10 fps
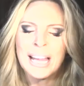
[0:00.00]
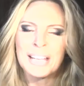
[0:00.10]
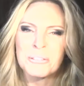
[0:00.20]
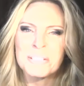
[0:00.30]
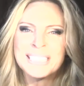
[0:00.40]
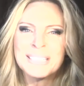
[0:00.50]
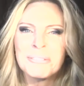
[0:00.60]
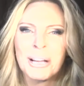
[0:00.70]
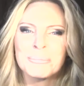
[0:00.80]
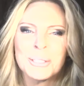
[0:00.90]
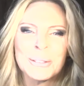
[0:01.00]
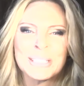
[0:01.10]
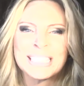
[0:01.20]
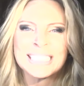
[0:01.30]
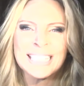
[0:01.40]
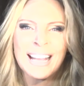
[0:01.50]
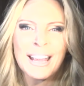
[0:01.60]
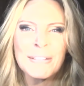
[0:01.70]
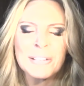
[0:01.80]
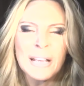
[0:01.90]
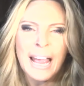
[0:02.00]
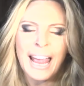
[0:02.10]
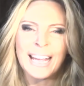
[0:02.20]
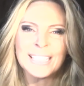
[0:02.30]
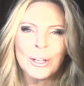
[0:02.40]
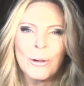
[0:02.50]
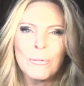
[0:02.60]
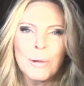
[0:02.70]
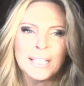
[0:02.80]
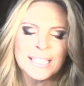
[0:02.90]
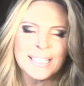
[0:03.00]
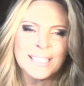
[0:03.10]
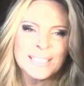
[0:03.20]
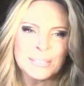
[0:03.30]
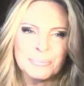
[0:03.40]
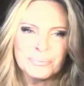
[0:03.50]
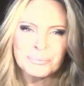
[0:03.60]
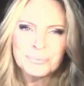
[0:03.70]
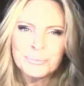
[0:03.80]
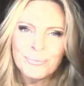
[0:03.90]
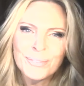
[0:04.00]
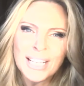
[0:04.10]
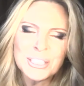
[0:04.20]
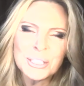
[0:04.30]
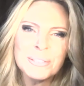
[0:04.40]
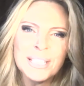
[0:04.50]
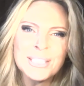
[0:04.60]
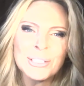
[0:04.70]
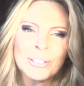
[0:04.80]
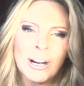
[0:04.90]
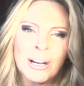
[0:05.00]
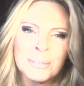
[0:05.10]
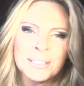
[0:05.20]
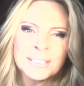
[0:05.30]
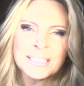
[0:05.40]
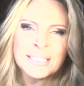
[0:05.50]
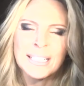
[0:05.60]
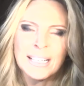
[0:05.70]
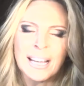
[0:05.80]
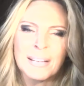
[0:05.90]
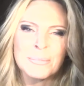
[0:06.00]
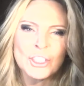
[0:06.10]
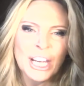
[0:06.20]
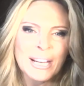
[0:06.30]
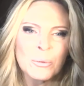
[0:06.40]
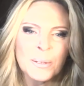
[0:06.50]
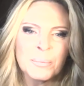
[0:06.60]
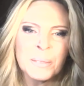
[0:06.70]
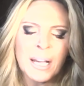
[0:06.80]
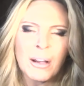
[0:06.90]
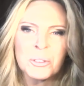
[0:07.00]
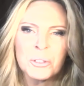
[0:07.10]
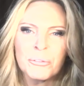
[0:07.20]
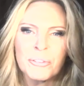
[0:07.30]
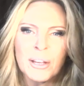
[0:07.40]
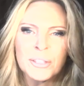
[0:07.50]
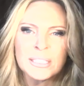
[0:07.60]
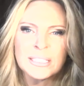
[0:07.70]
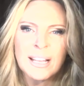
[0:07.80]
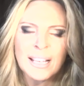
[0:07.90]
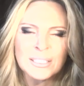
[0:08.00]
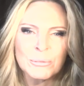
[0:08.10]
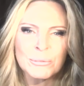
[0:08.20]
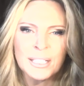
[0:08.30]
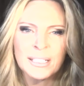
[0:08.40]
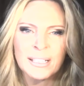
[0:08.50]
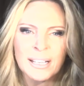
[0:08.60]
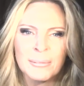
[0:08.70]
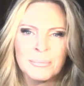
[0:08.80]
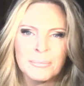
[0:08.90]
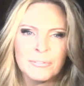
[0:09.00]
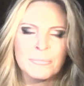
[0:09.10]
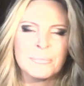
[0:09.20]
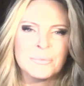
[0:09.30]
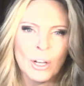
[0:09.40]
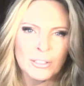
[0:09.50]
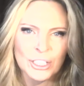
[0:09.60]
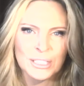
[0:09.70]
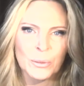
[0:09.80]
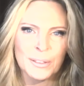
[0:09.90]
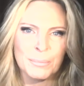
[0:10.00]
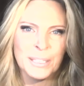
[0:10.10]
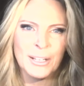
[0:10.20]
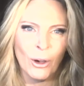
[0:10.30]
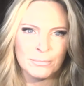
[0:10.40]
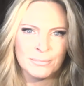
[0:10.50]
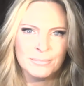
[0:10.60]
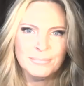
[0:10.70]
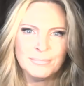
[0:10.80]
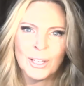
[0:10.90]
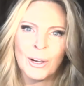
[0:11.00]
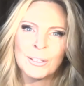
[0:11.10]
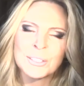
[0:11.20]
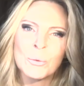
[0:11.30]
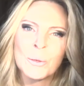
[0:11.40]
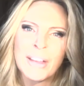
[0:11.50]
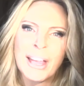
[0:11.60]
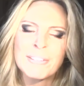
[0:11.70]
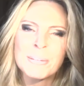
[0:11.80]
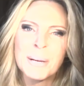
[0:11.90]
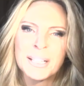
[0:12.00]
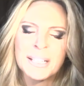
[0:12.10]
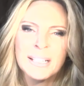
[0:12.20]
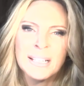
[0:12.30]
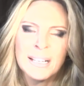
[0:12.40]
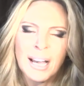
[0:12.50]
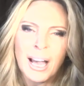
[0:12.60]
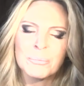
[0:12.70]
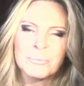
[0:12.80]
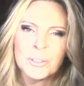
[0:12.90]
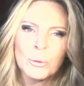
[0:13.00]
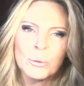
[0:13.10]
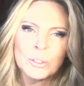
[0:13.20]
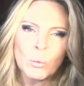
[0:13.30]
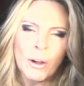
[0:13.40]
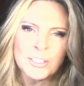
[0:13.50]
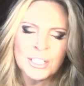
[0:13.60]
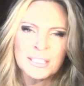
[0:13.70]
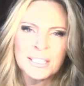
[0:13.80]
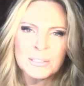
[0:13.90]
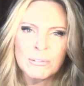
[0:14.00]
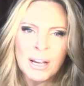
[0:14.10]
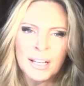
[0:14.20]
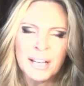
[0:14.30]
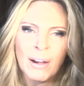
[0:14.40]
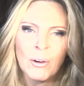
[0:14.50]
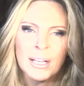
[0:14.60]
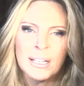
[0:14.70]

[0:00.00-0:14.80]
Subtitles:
and the reason why I'm doing this live, as always, is to read your comments, share with me how you felt this last week, not just with me, also with everybody who's watching this right now,